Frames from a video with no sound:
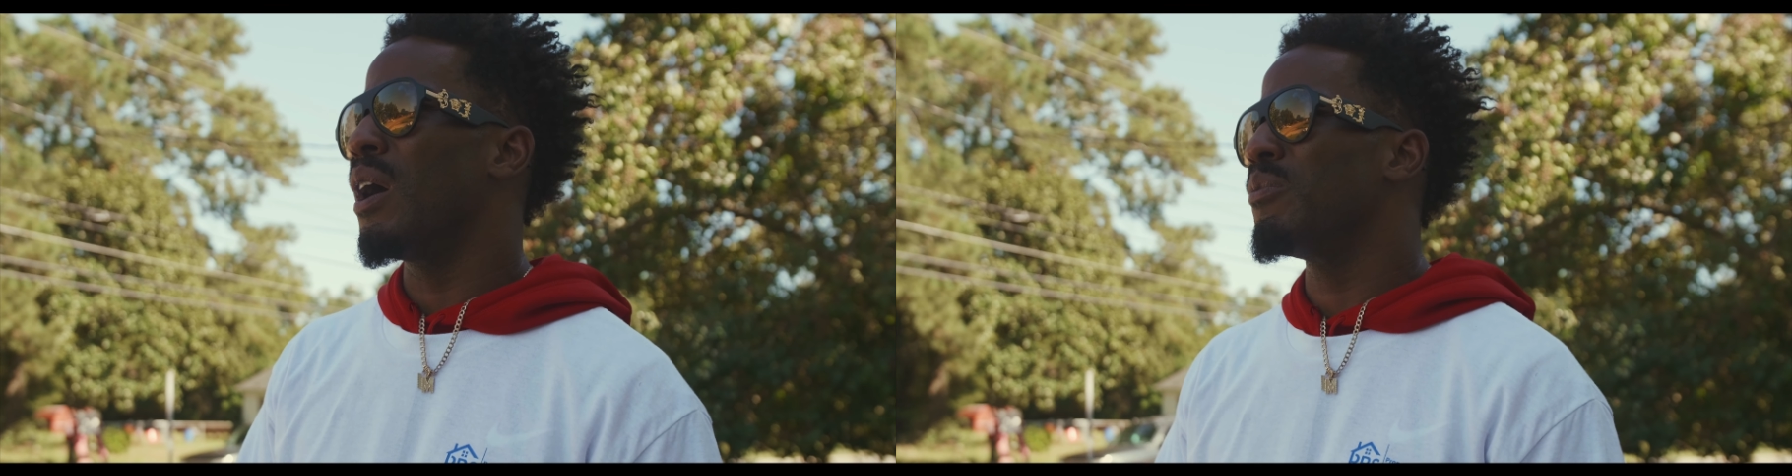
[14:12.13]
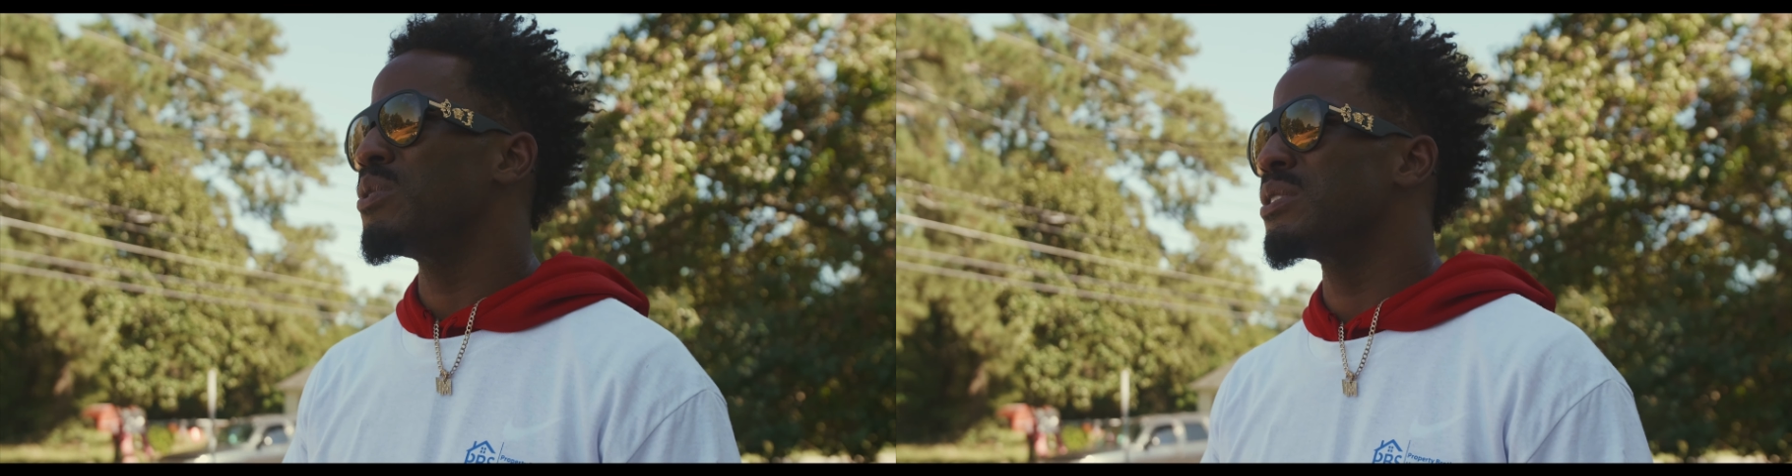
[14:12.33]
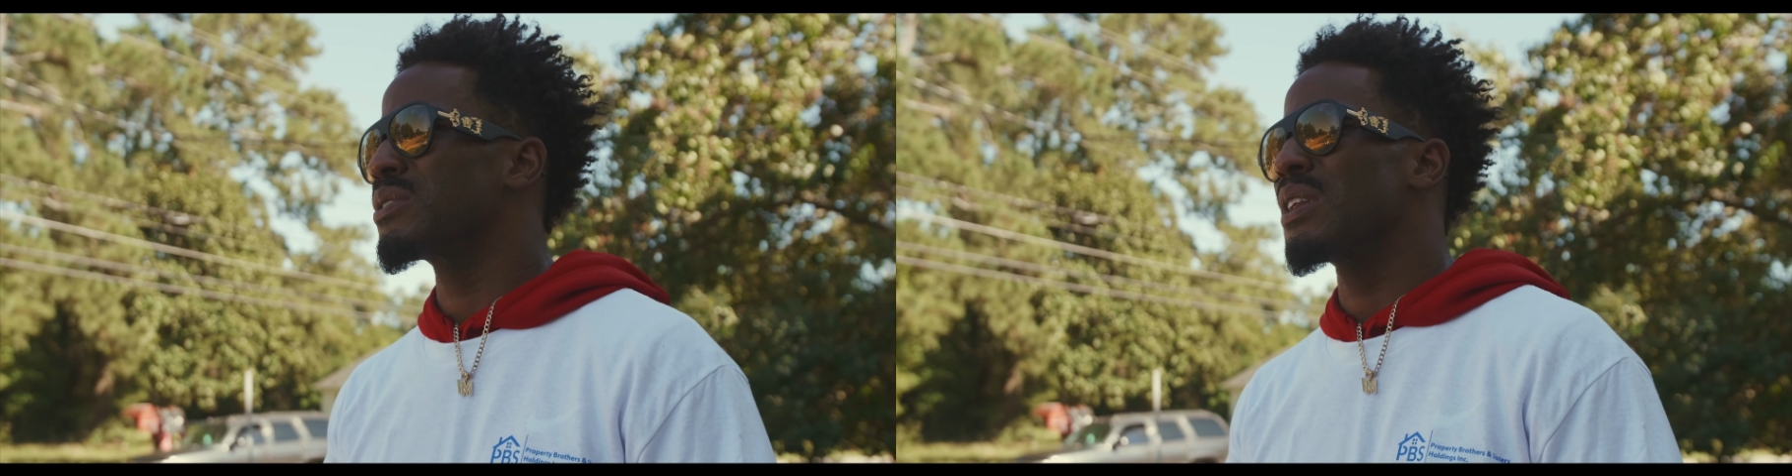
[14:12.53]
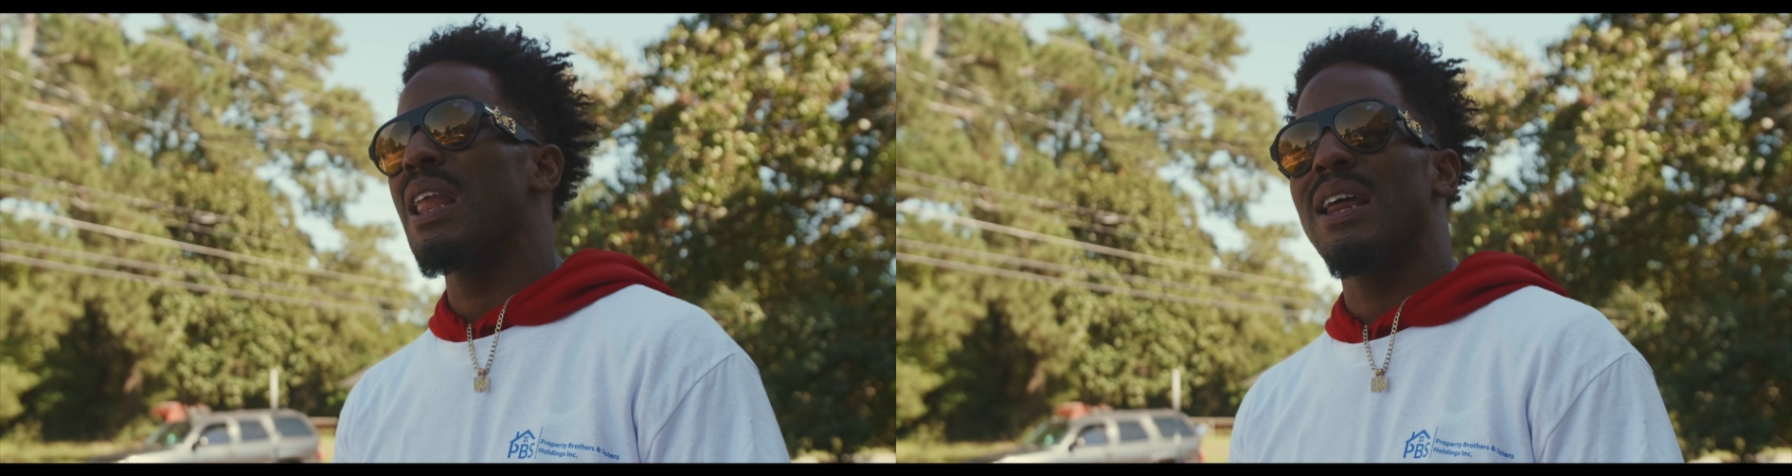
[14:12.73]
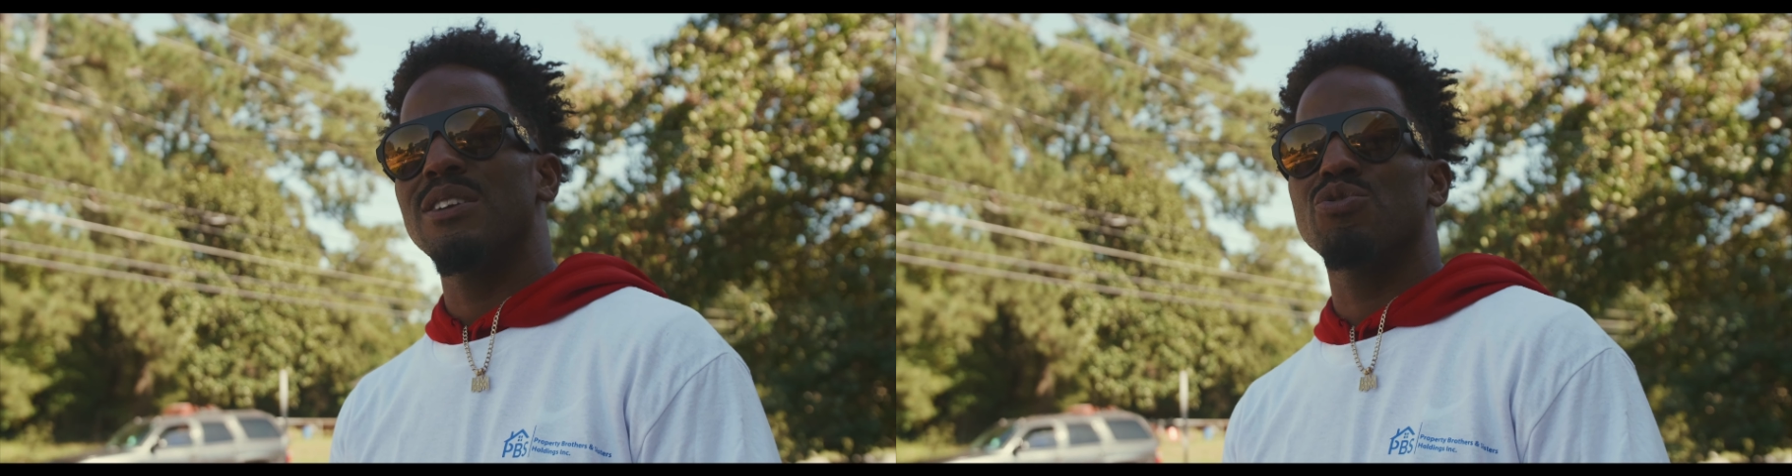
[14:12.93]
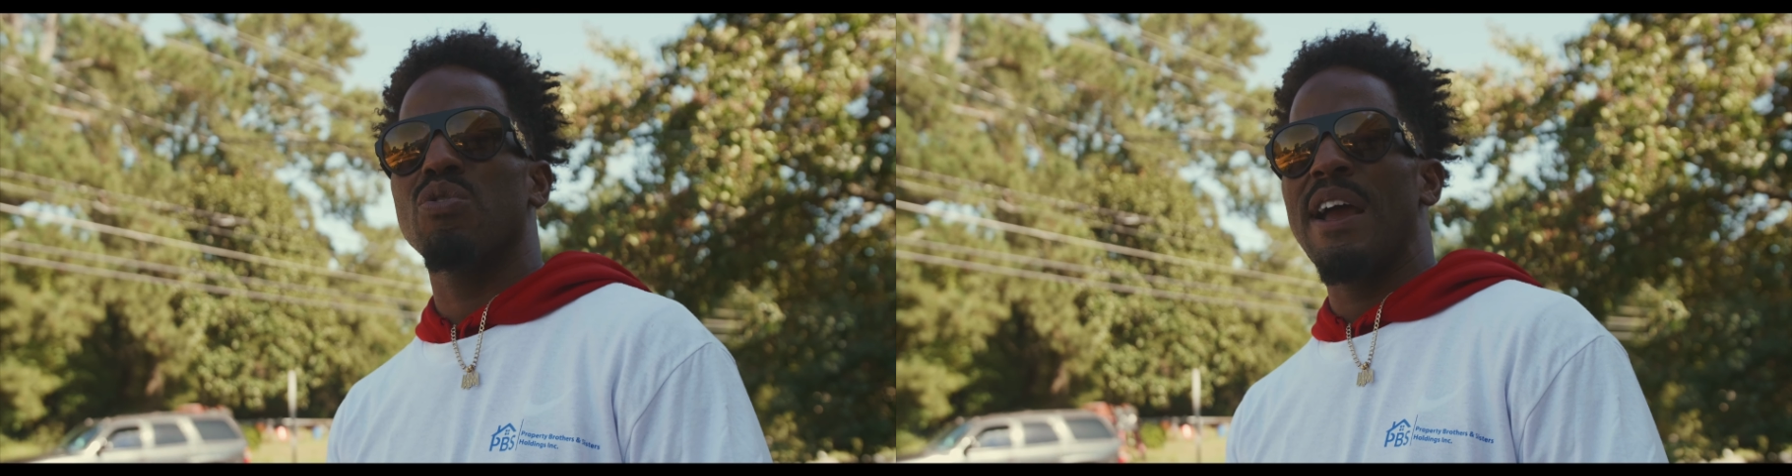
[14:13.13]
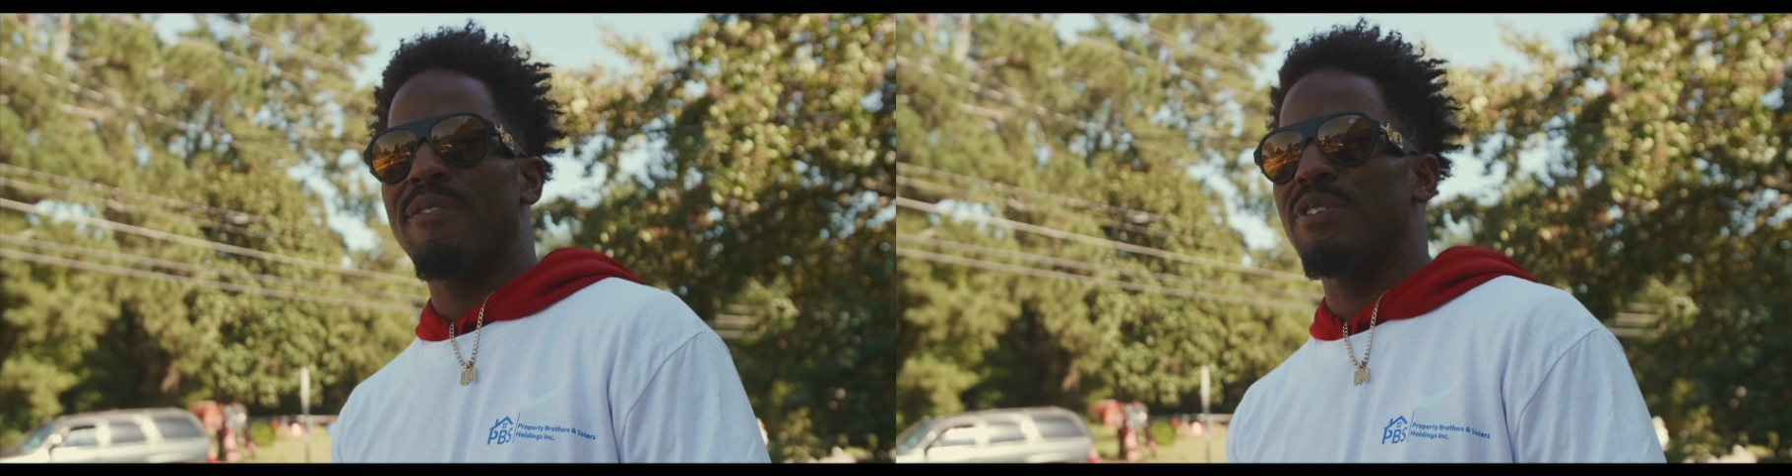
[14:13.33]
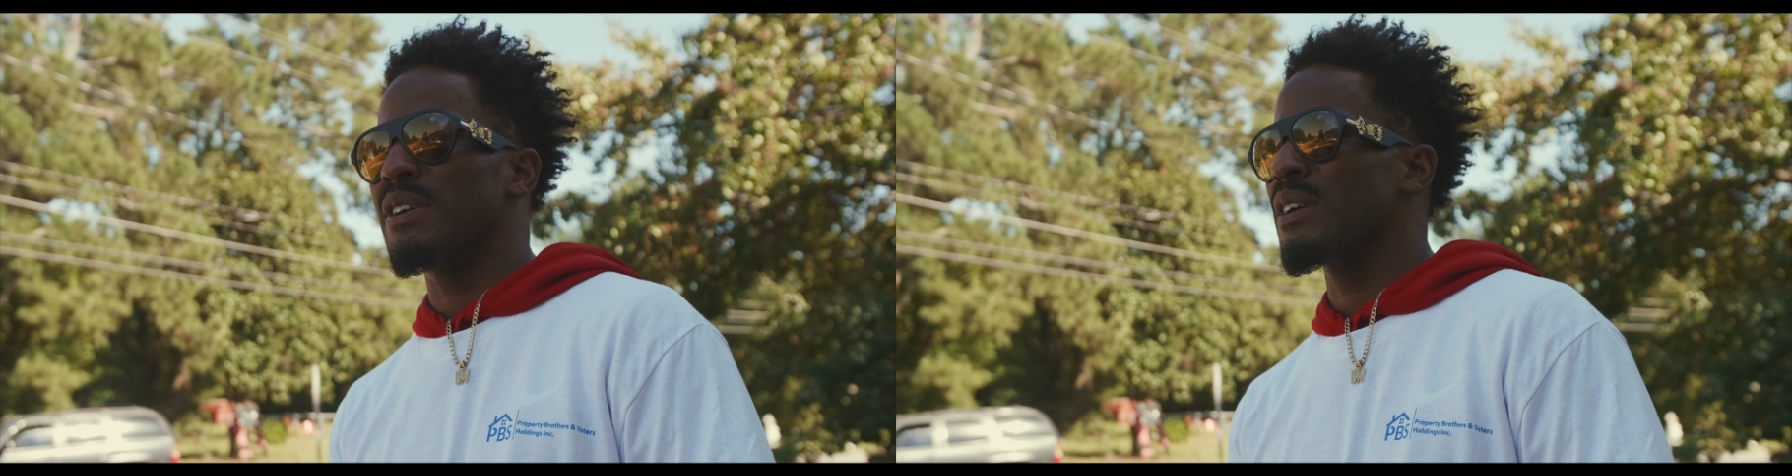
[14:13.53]
we just get a lot of
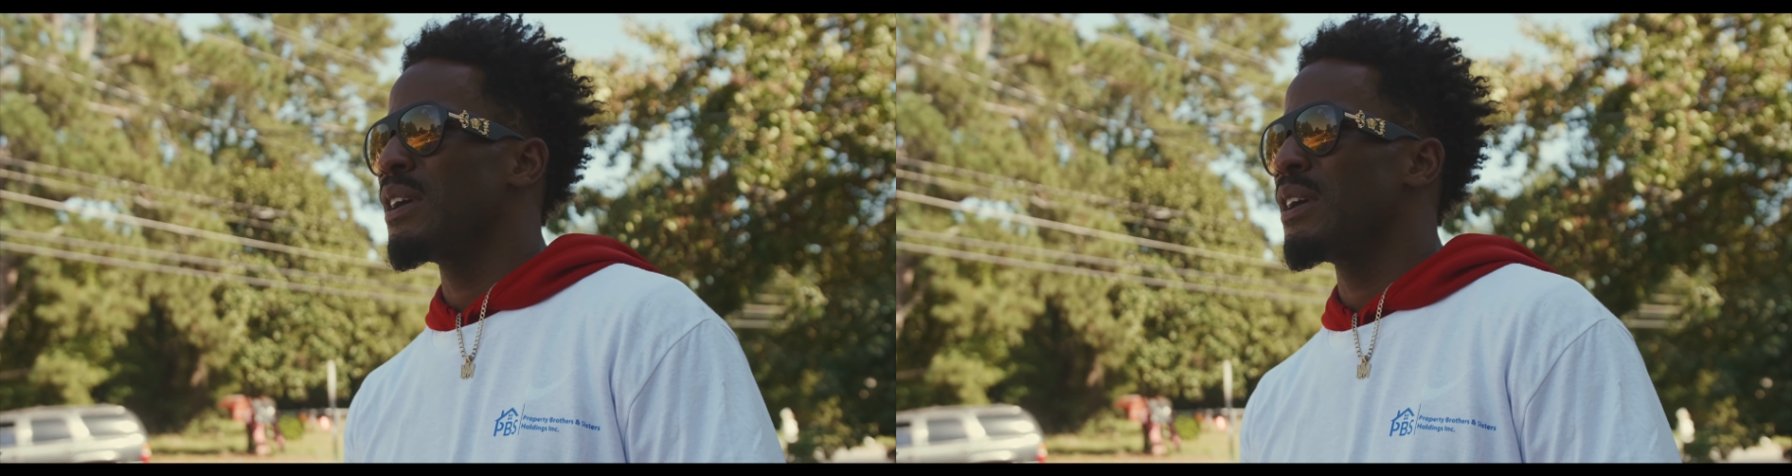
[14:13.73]
traffic